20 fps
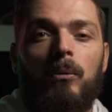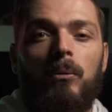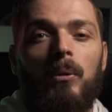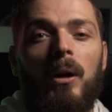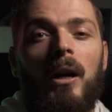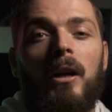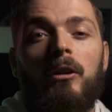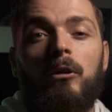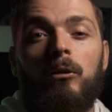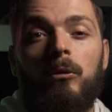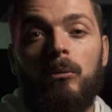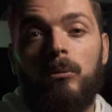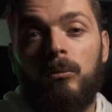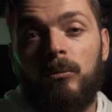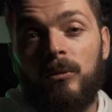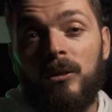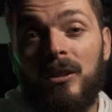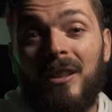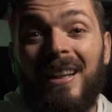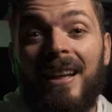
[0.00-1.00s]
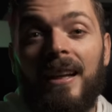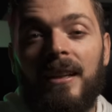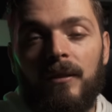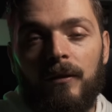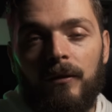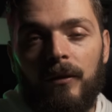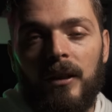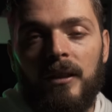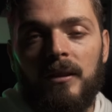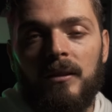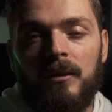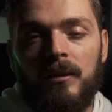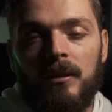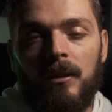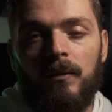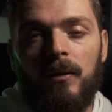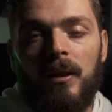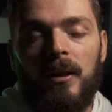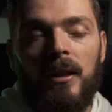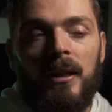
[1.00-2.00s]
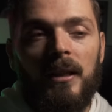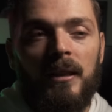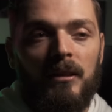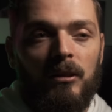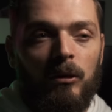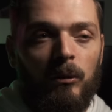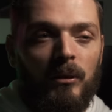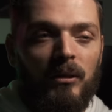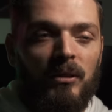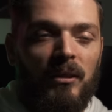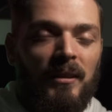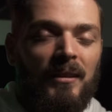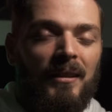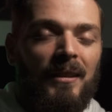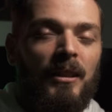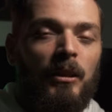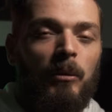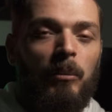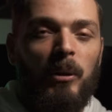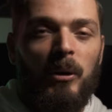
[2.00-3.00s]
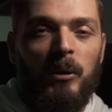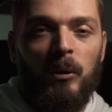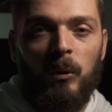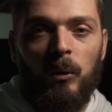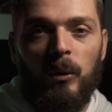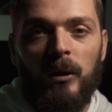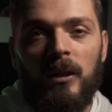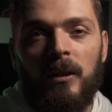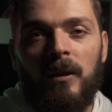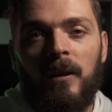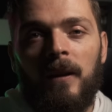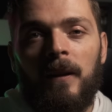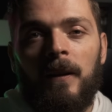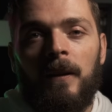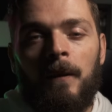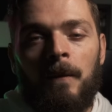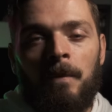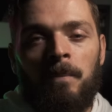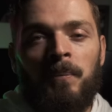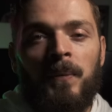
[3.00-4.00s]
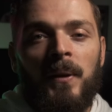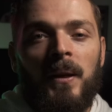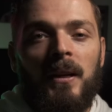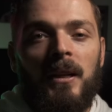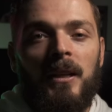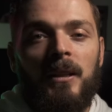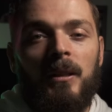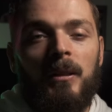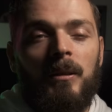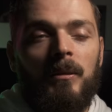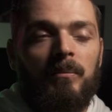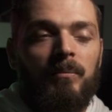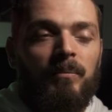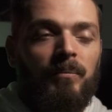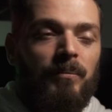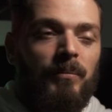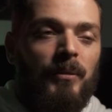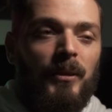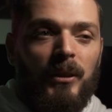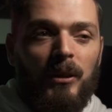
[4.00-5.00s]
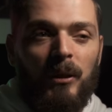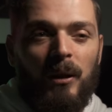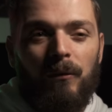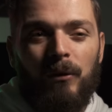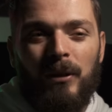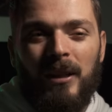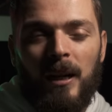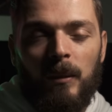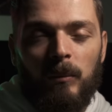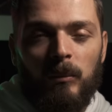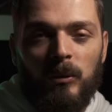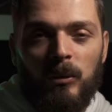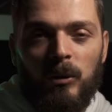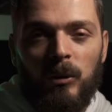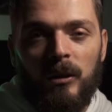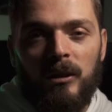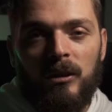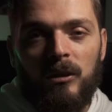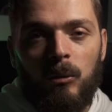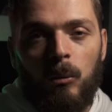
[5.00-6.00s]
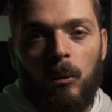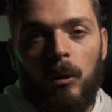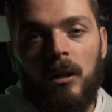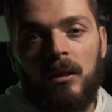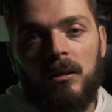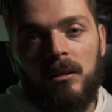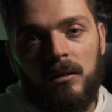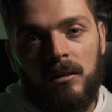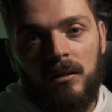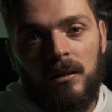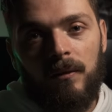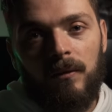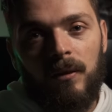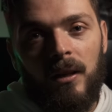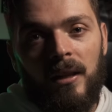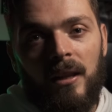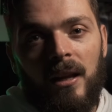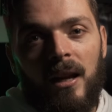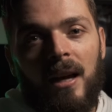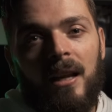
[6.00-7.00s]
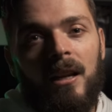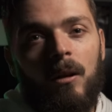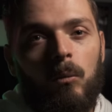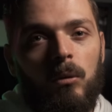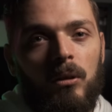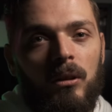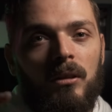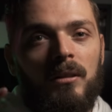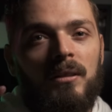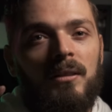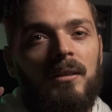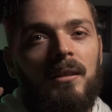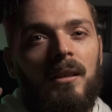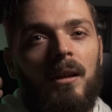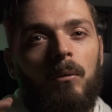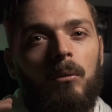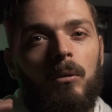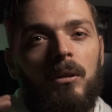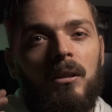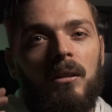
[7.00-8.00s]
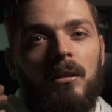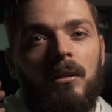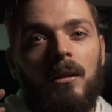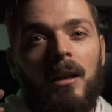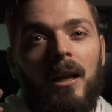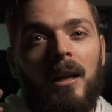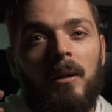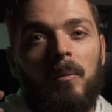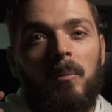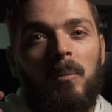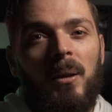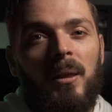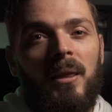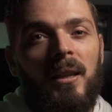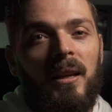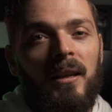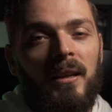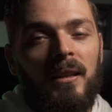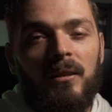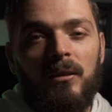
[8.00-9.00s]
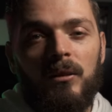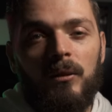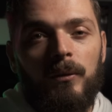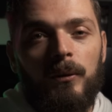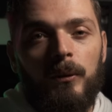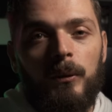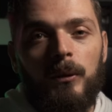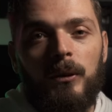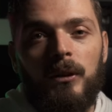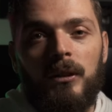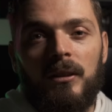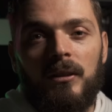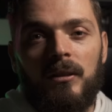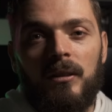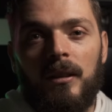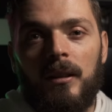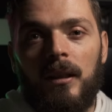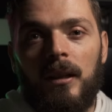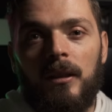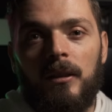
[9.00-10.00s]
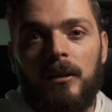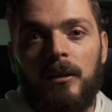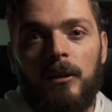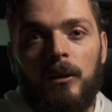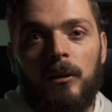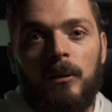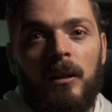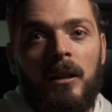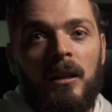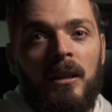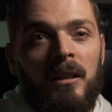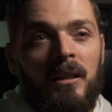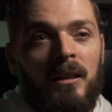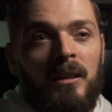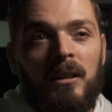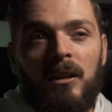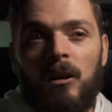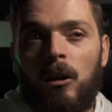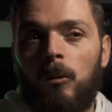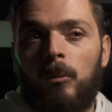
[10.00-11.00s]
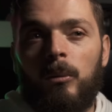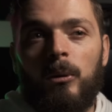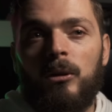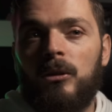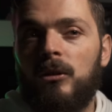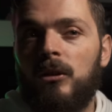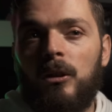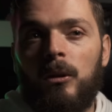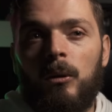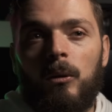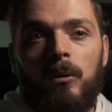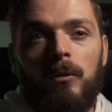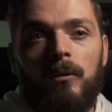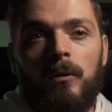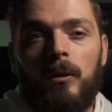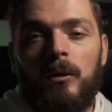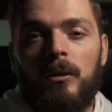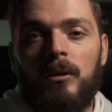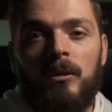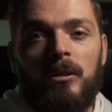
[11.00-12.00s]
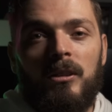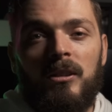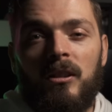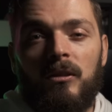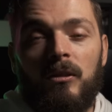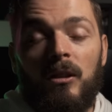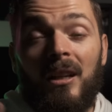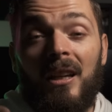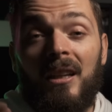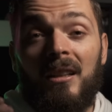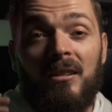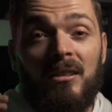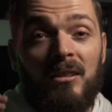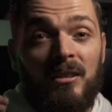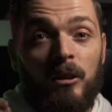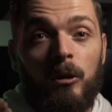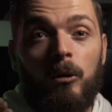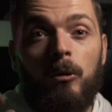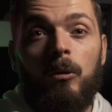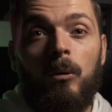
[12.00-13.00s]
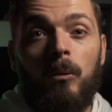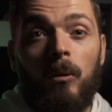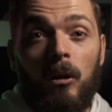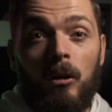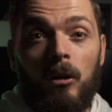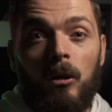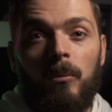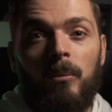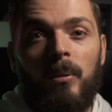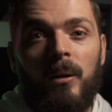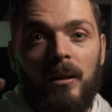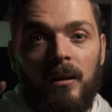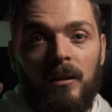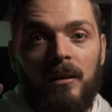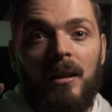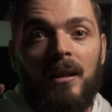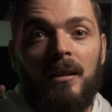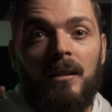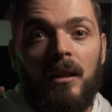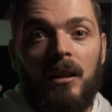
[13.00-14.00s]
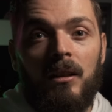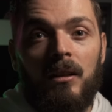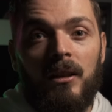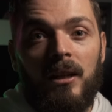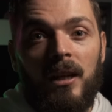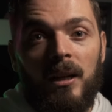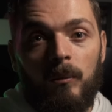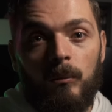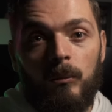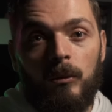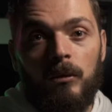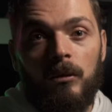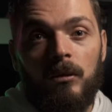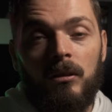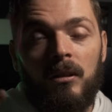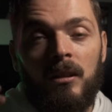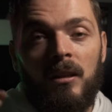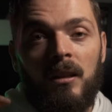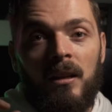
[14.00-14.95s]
how you select a face and stuff like that, so it's a little bit annoying. But you know, every camera's got its quirks and stuff like that, and I wouldn't like pin that against the Fuji and say like, you know, oh, because of the autofocus, etc. It's still a lot better than other cameras.